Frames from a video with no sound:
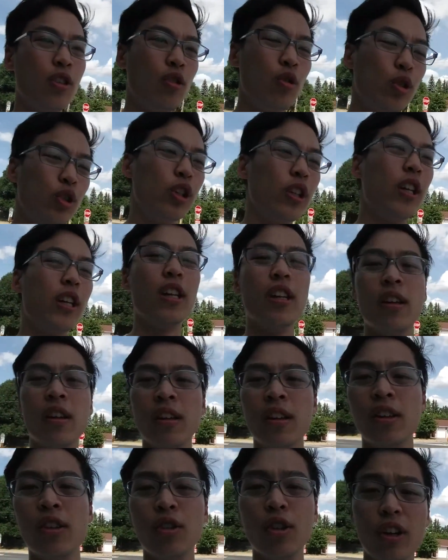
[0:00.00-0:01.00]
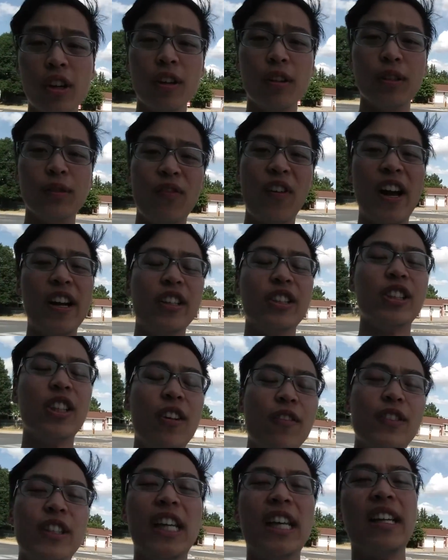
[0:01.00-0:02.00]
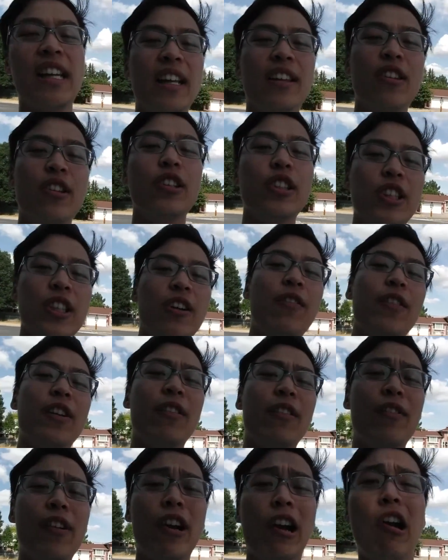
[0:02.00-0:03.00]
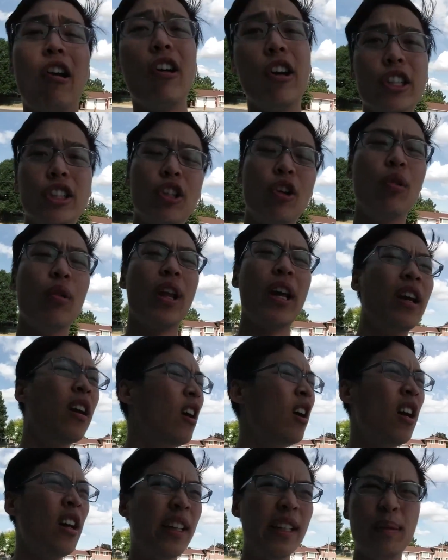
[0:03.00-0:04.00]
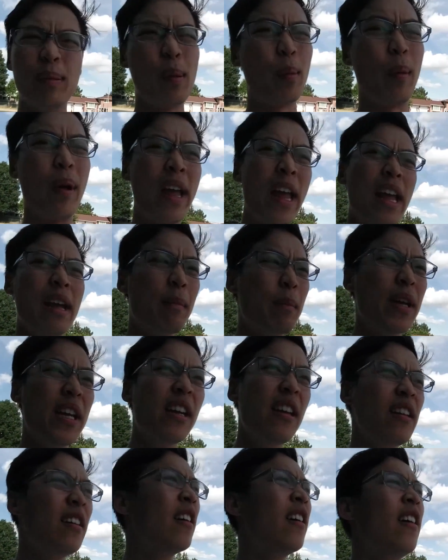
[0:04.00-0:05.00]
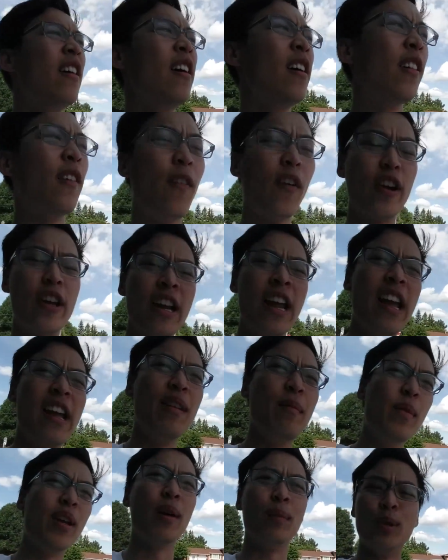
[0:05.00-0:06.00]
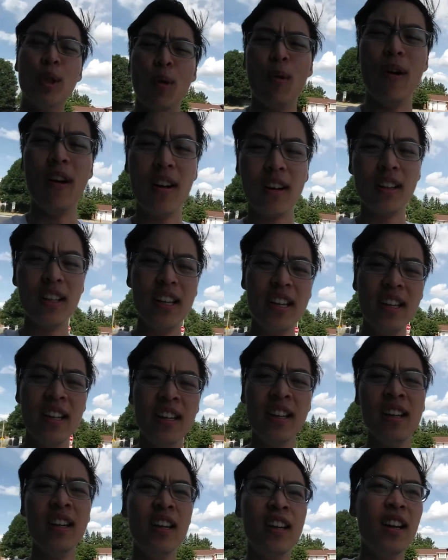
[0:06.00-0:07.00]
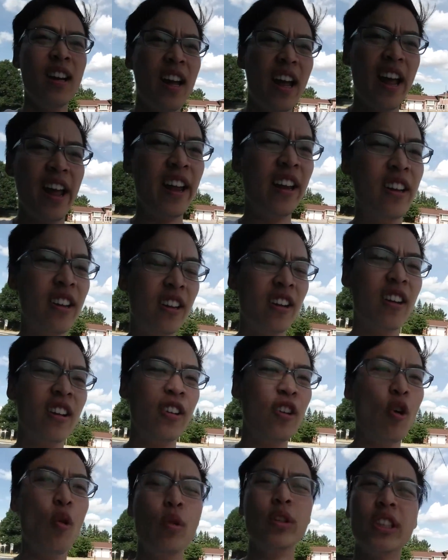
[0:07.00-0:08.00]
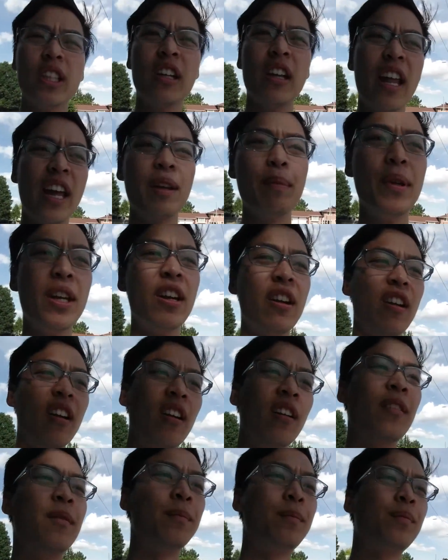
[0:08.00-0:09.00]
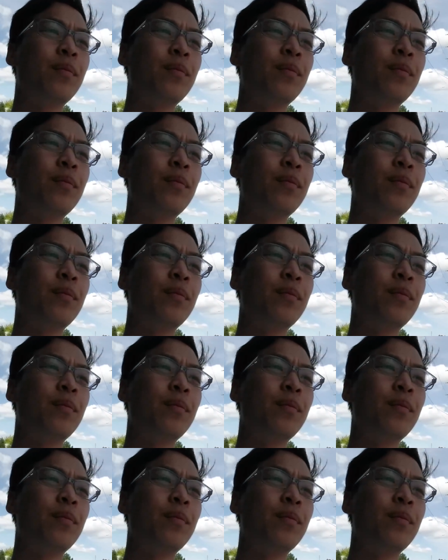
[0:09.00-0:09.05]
usually you're gonna find yourself saying that to yourself in a very harsh tone, like, these people hate me, fucking hate me, I'm so ugly, and no one's gonna like me here.